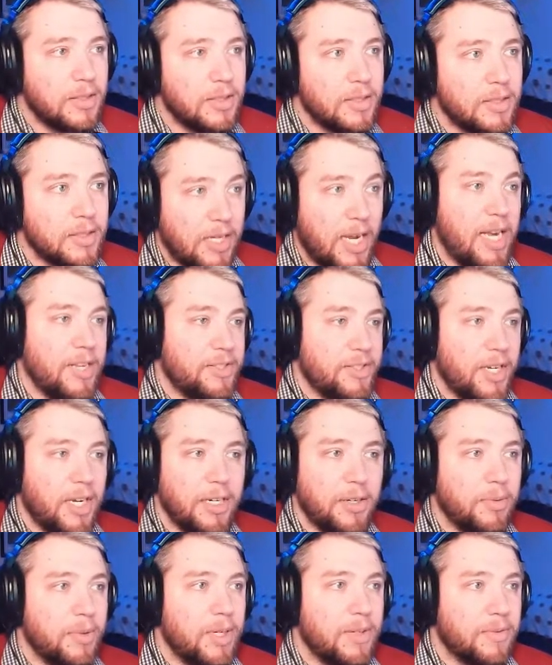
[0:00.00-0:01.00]
Casa, I
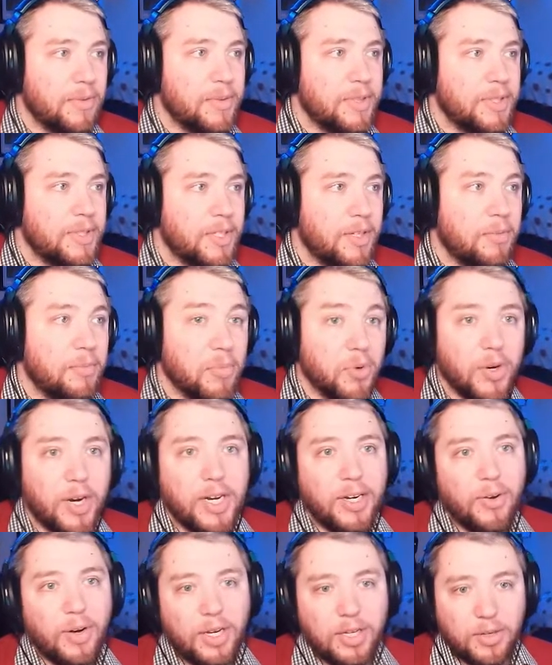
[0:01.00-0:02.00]
don't ever want to sell.
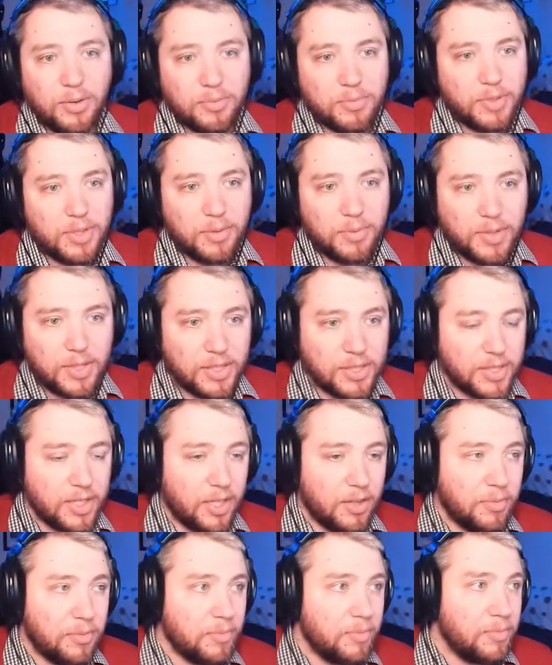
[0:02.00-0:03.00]
Moreno, I don't really want to
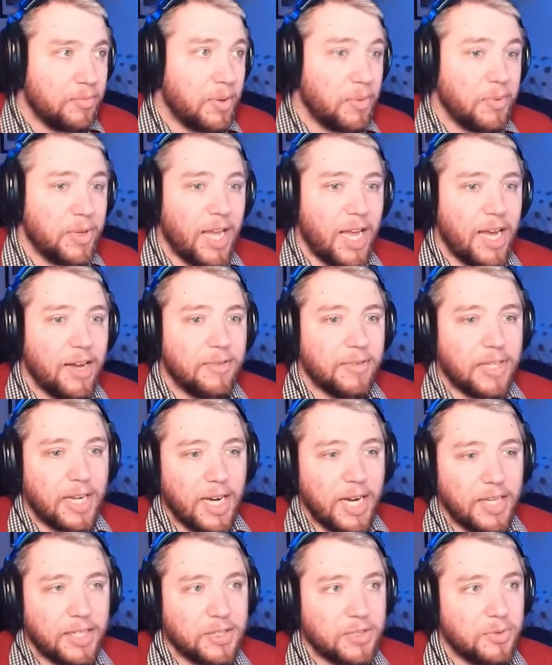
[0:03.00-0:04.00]
sell. But we have
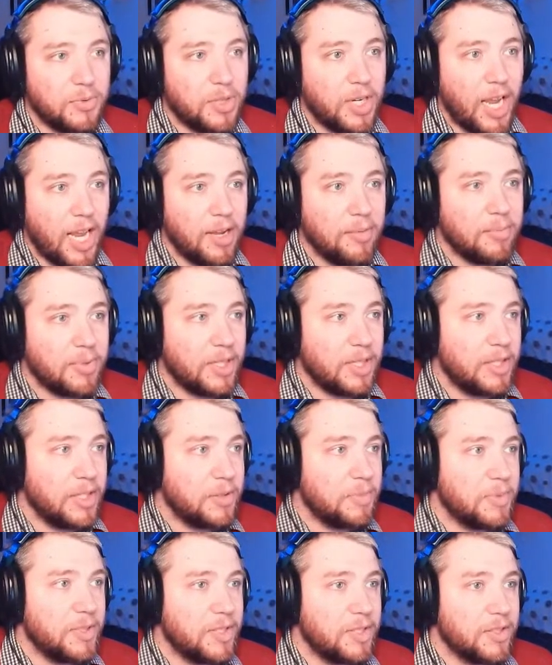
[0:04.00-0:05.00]
guys who can play these
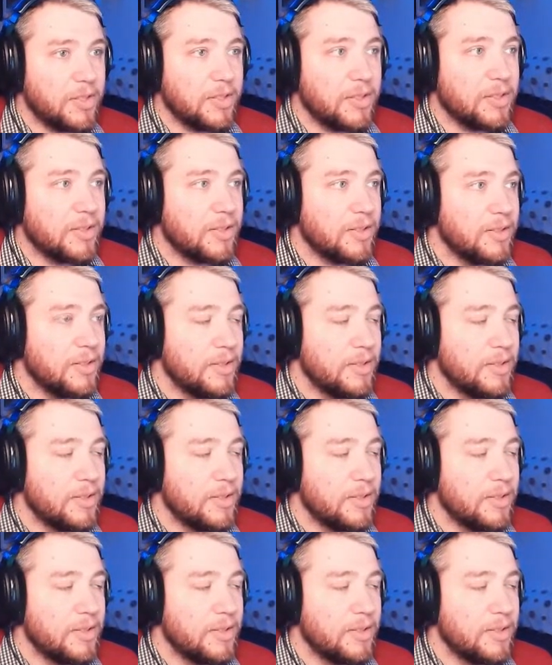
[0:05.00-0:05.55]
positions.